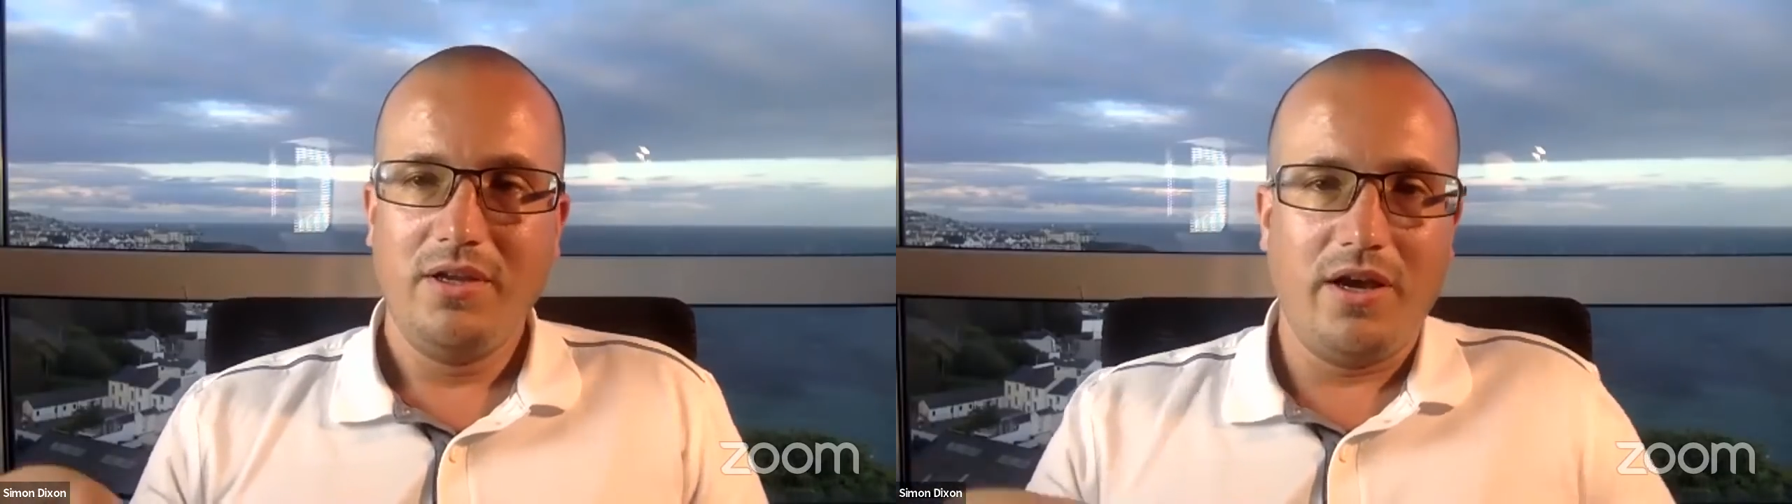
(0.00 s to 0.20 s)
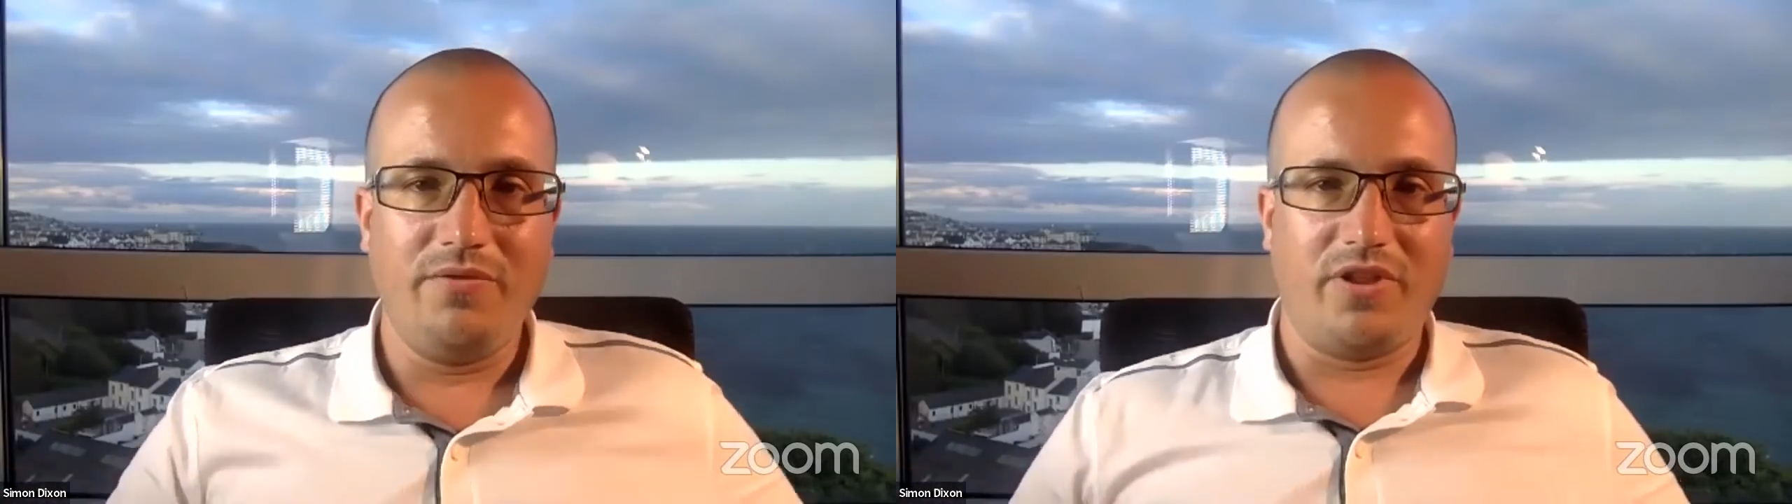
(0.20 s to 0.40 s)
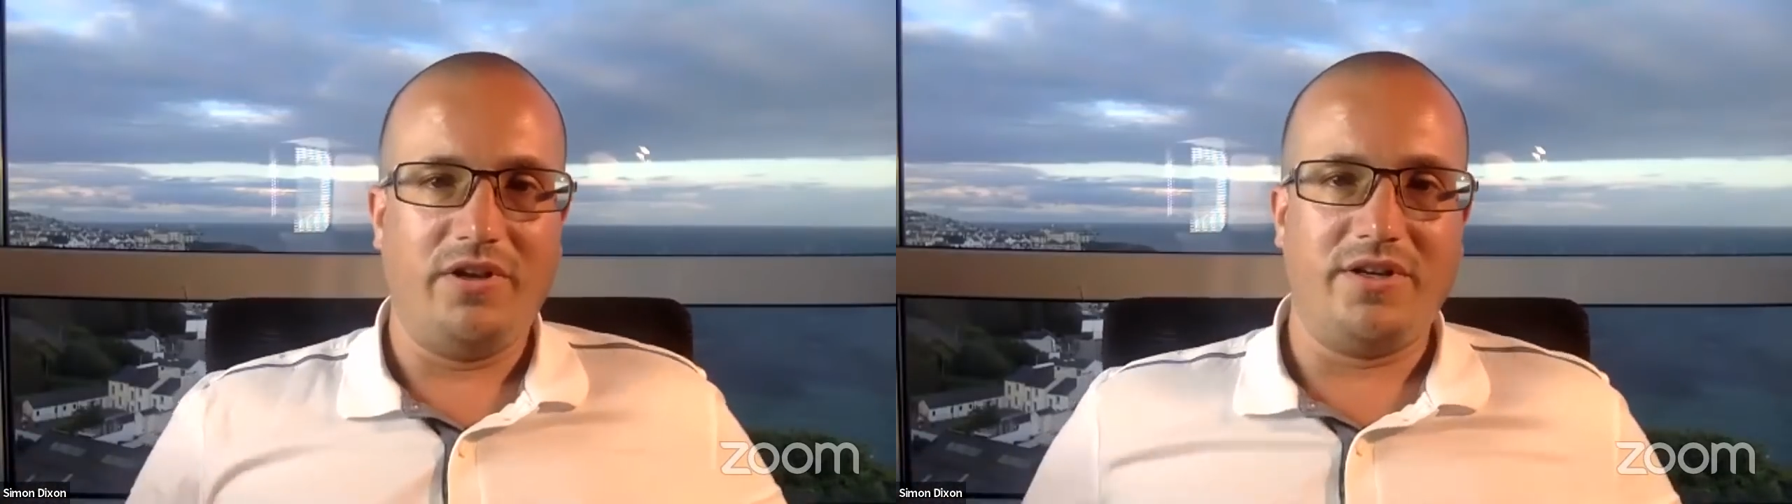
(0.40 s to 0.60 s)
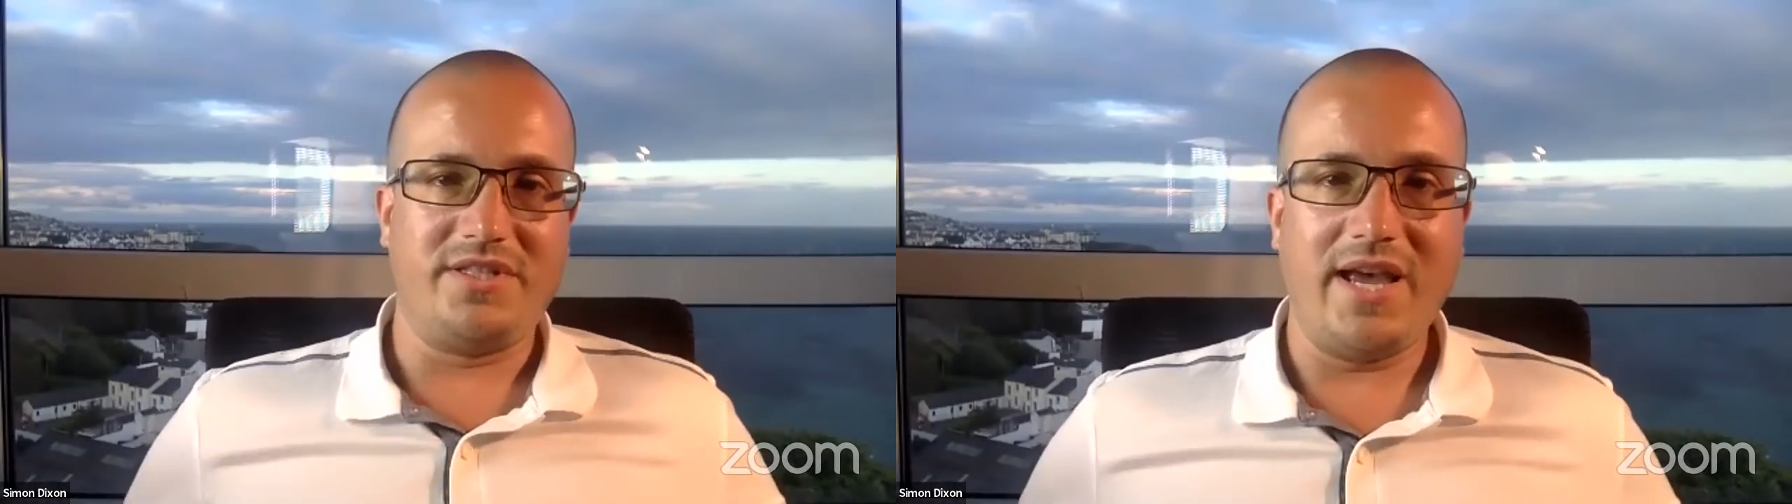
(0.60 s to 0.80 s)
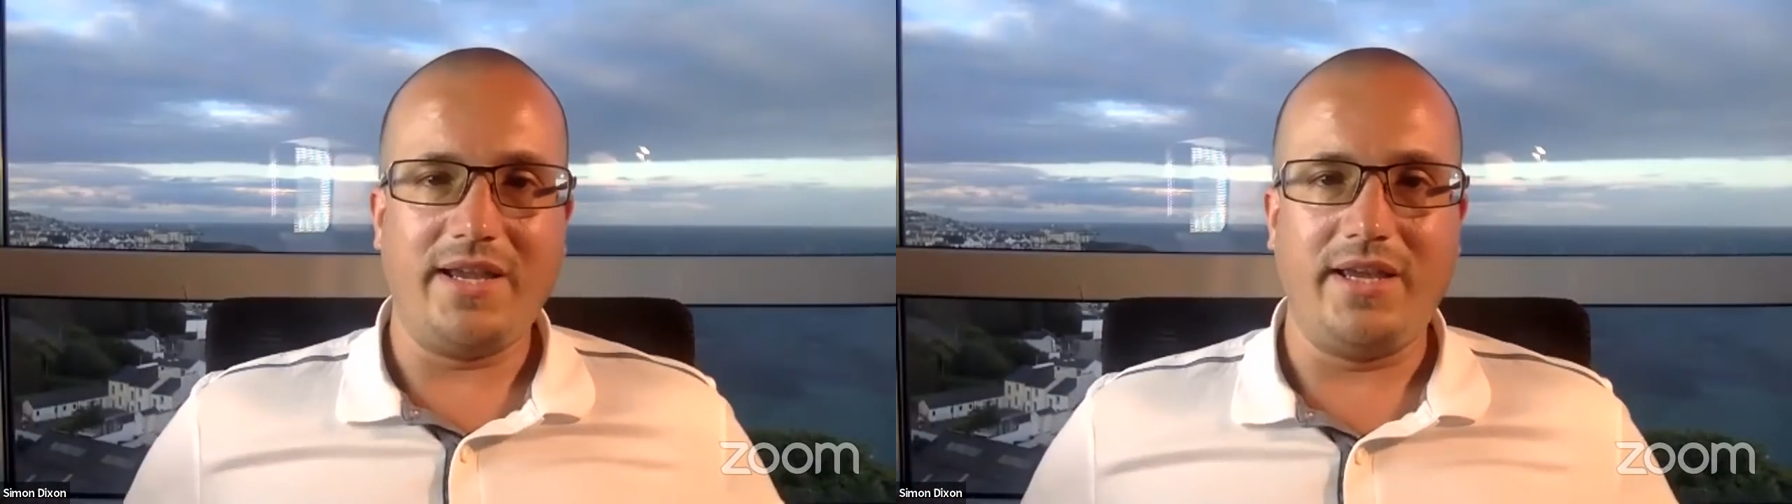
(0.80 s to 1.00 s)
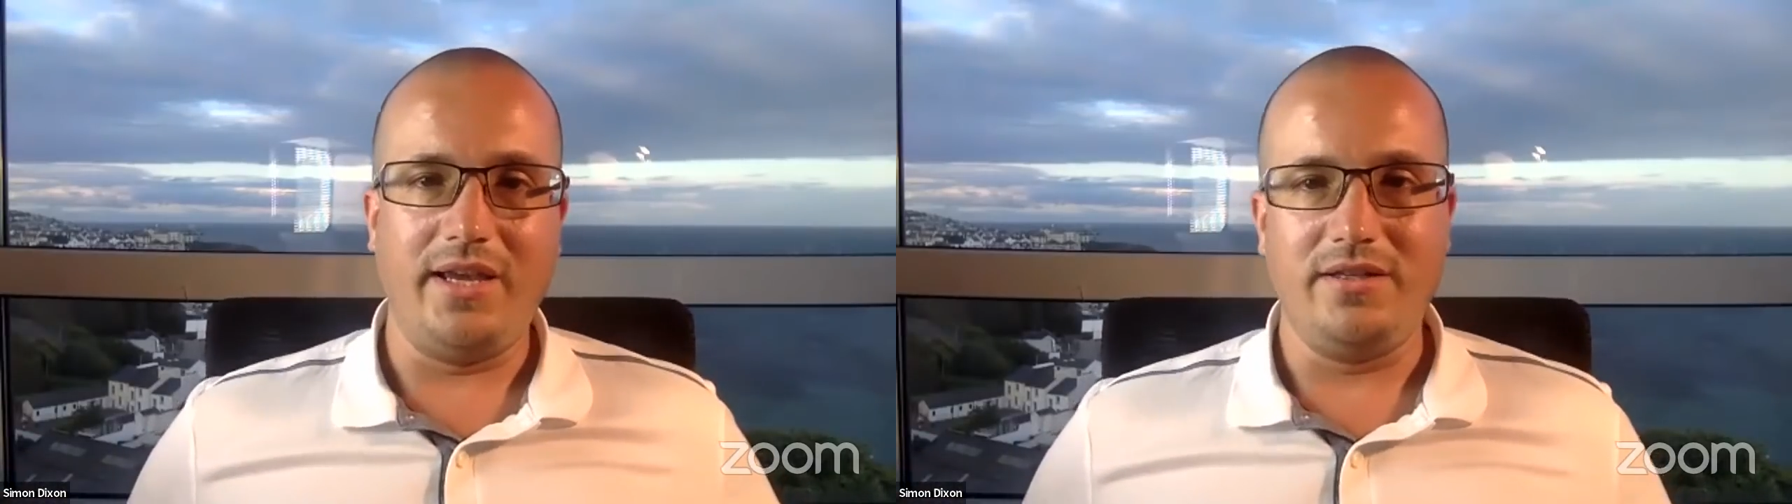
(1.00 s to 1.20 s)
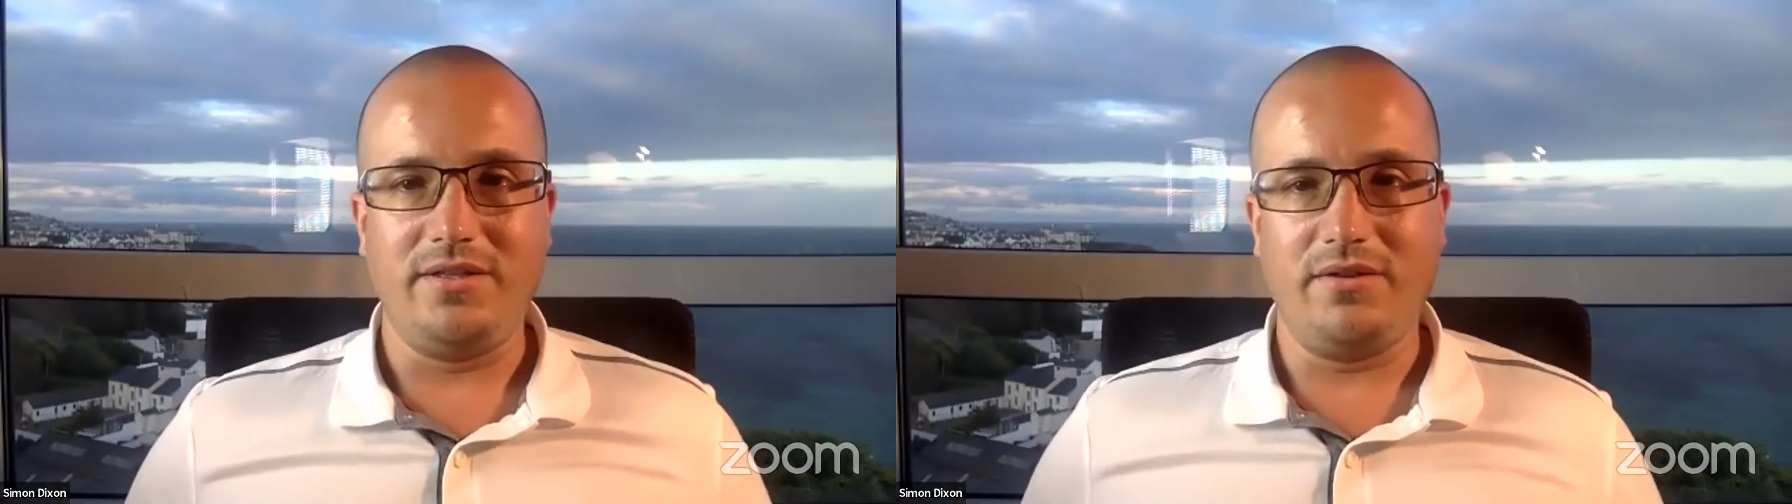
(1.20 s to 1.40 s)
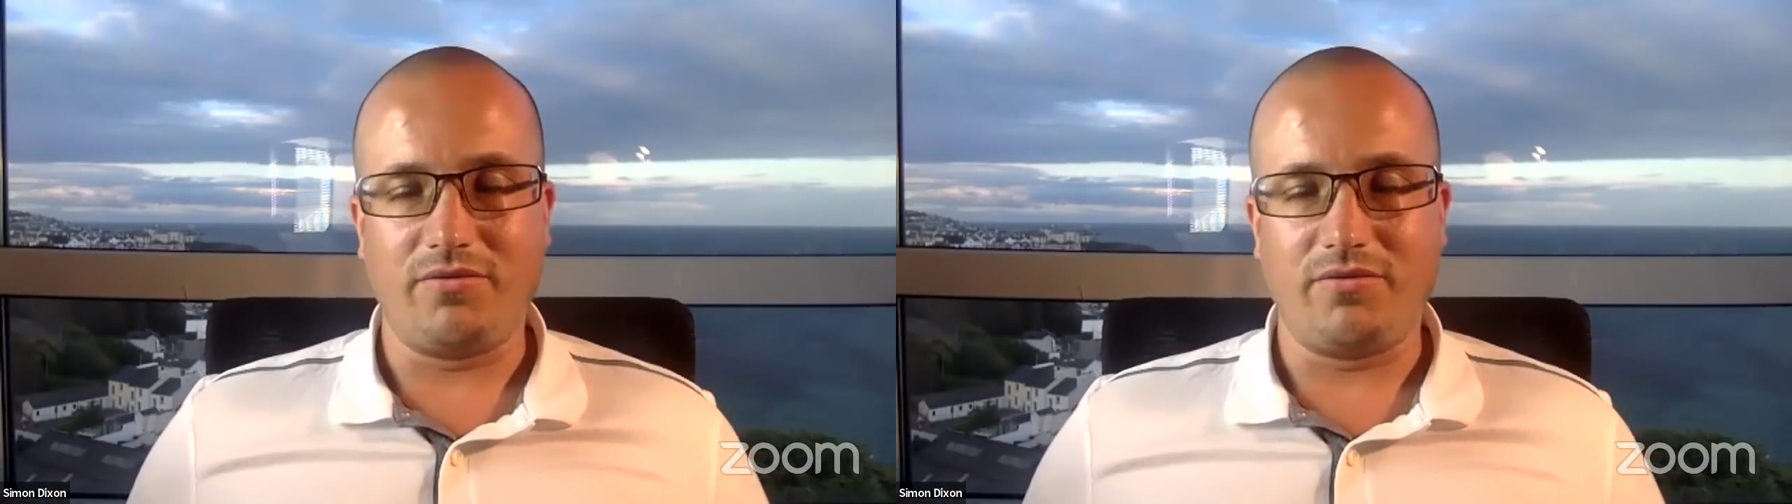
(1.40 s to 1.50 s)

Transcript: over the last decade